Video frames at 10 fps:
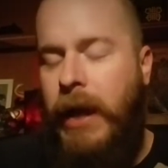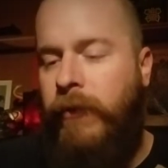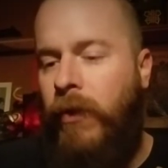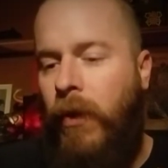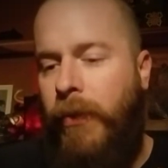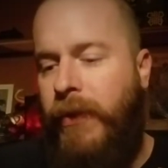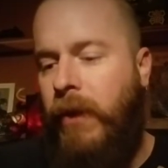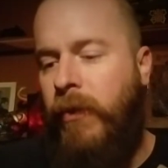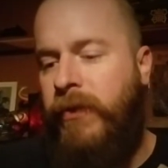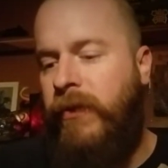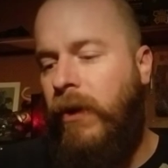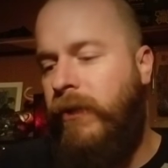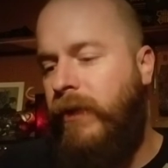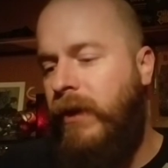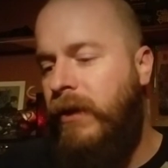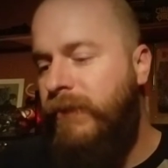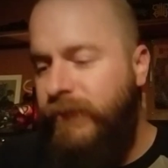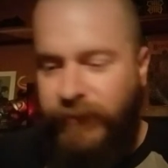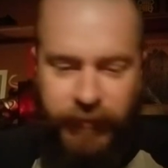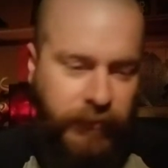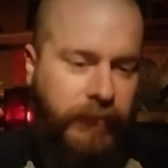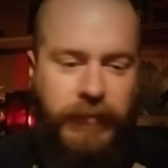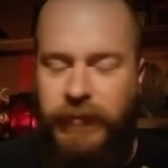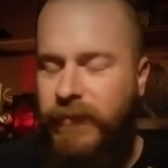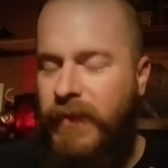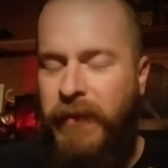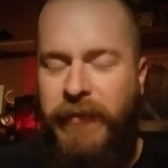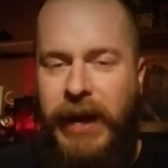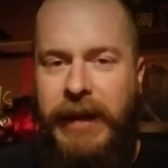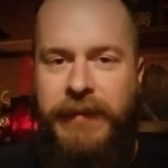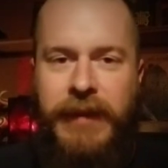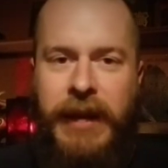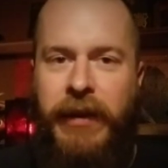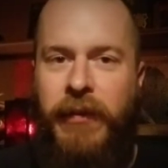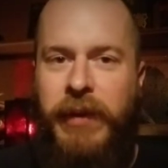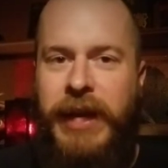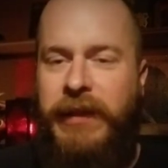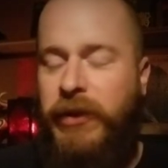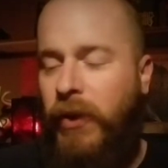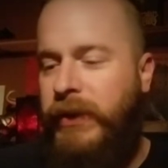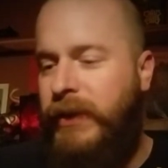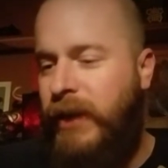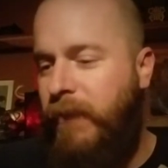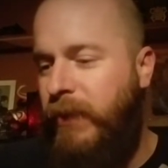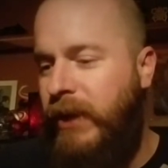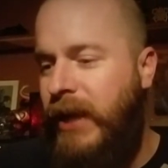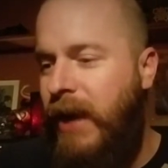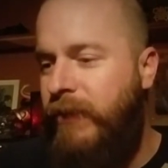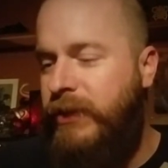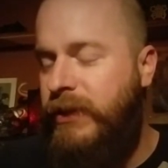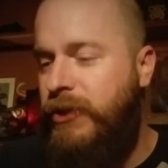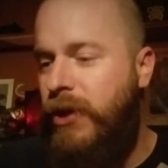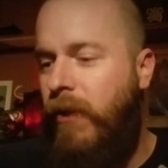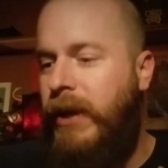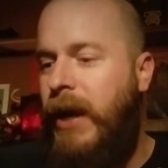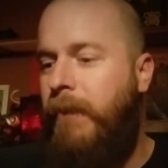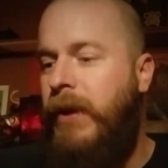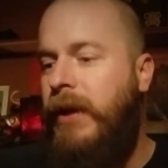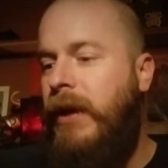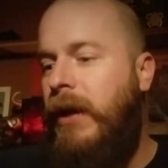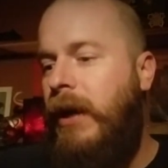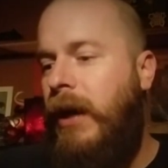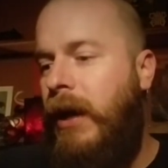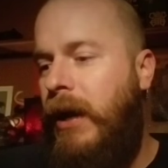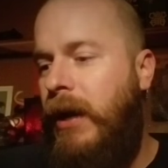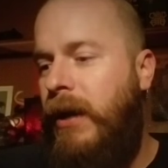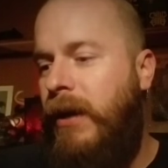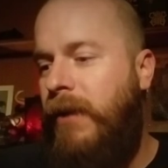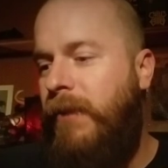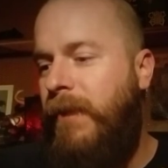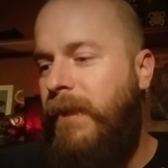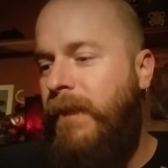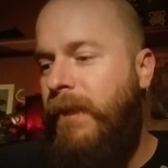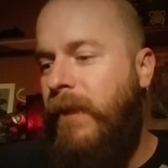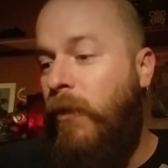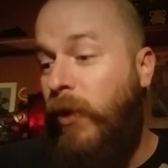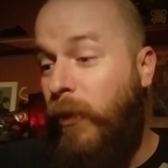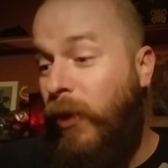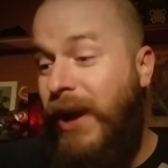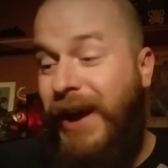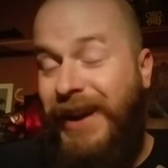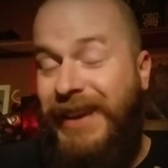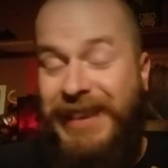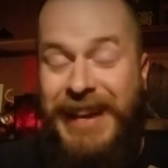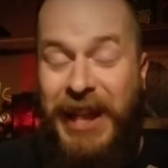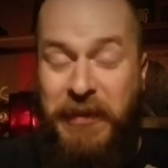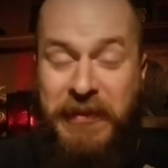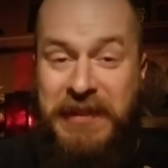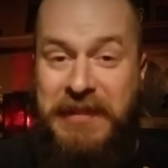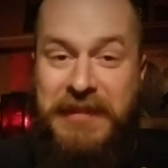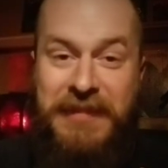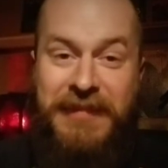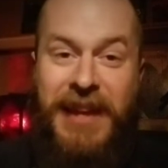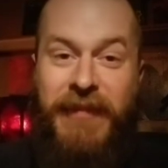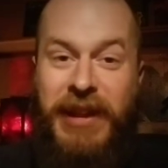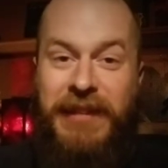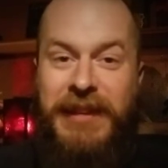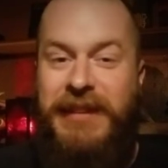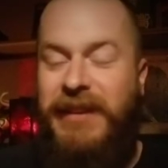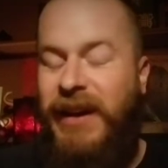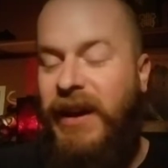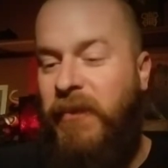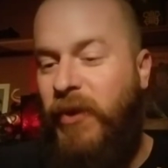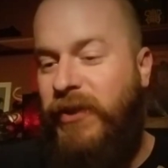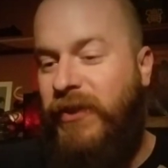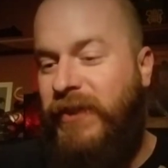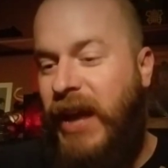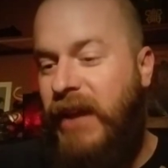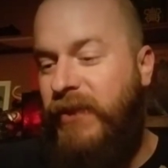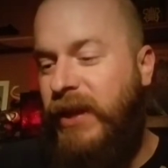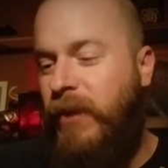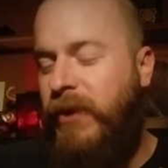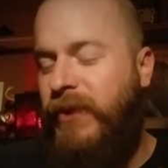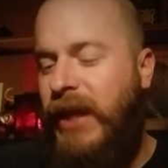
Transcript: whole thing with Cersei, fine. I don't know. We got the Golden Company obviously showing up. We're not going to get the elephants, evidently, which is kind of a little bit of a